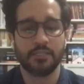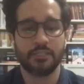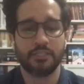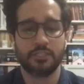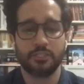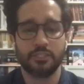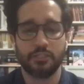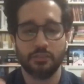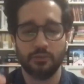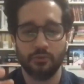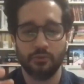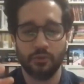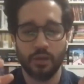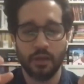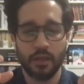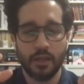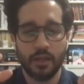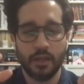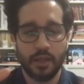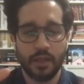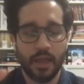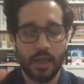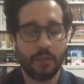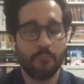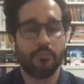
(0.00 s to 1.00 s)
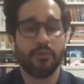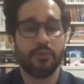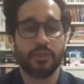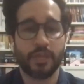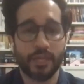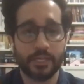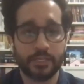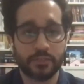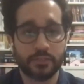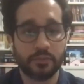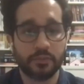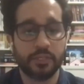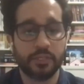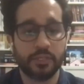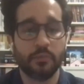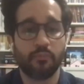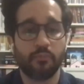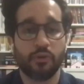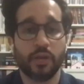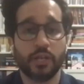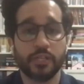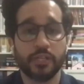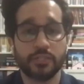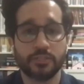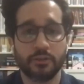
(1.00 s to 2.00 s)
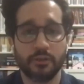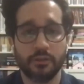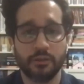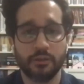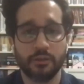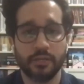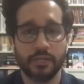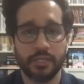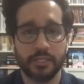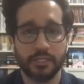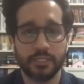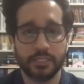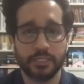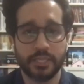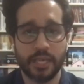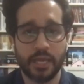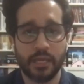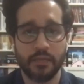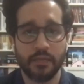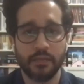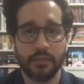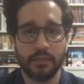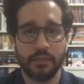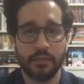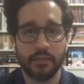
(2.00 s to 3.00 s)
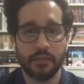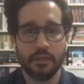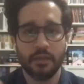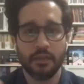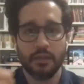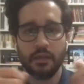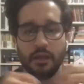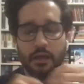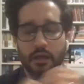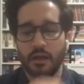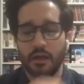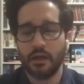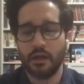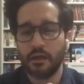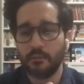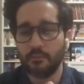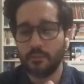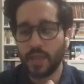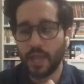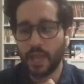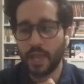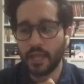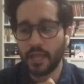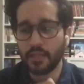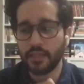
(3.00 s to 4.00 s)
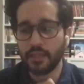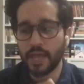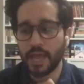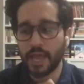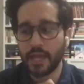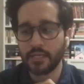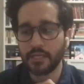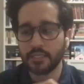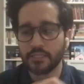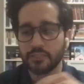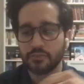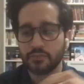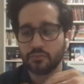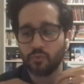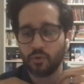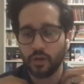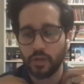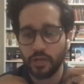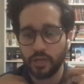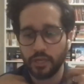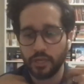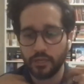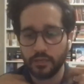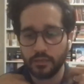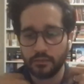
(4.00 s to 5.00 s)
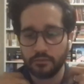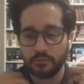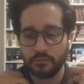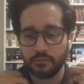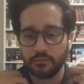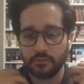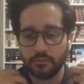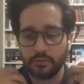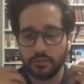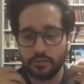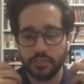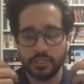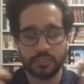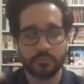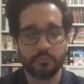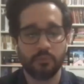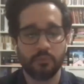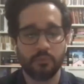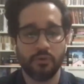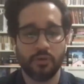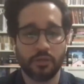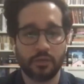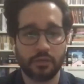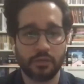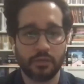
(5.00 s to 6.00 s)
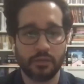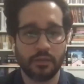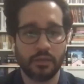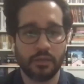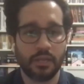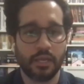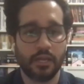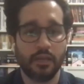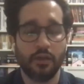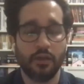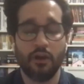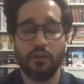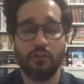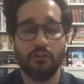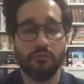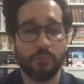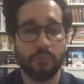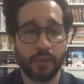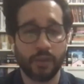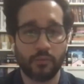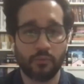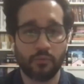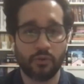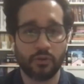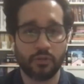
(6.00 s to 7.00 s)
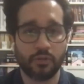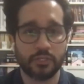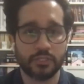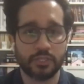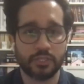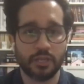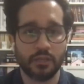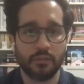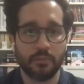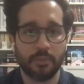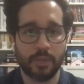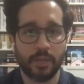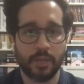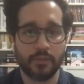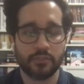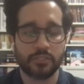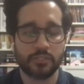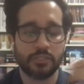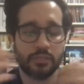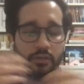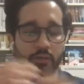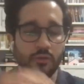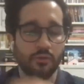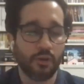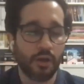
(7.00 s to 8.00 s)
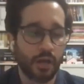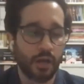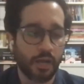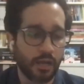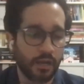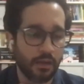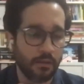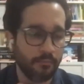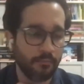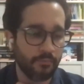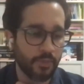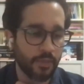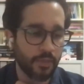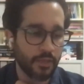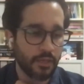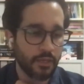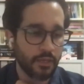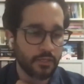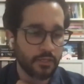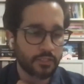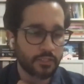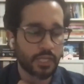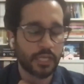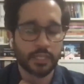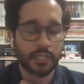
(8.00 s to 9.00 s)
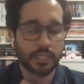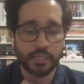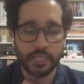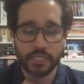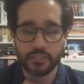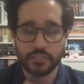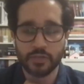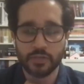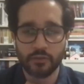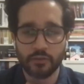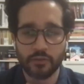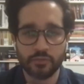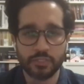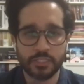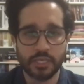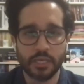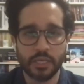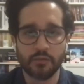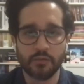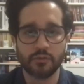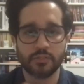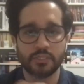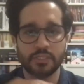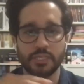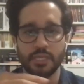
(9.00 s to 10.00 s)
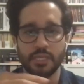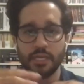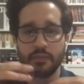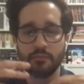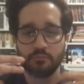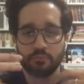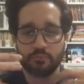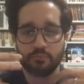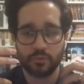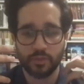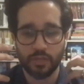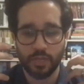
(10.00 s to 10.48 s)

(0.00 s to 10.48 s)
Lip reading: us to empathize with the oppressor instead. And that is what this book and all of my work is all about. So I think that's what I would say. I would say